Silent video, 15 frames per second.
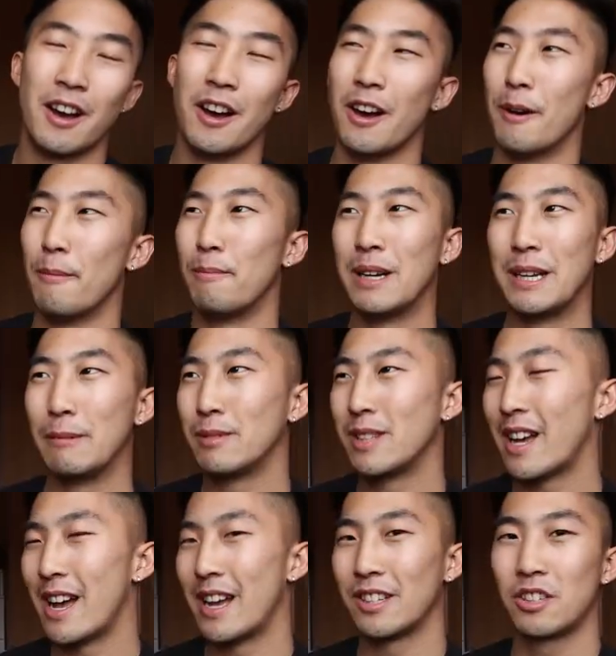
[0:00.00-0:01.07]
uh, bleep
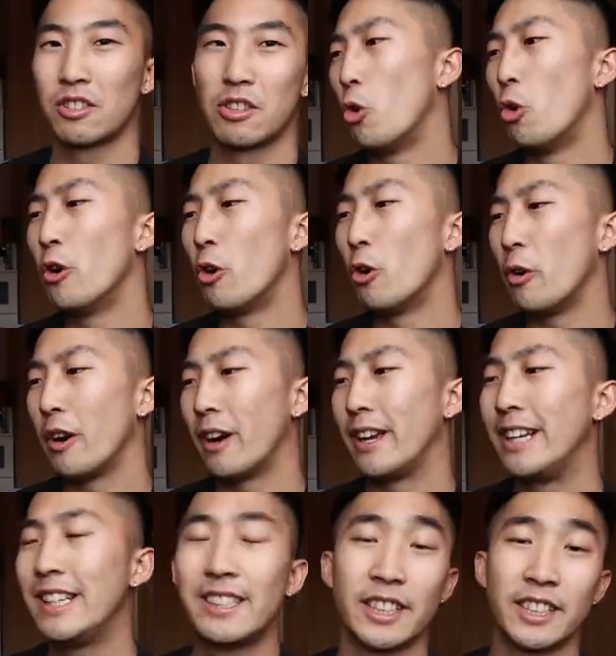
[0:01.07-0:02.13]
tests or
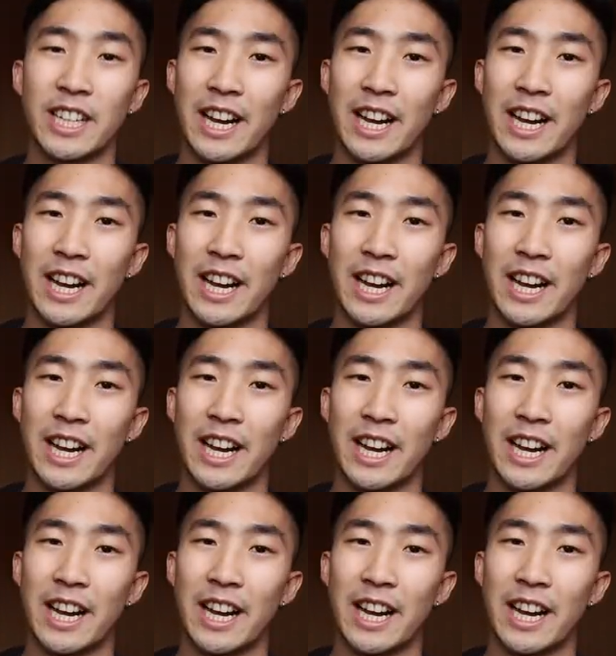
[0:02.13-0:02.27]
eating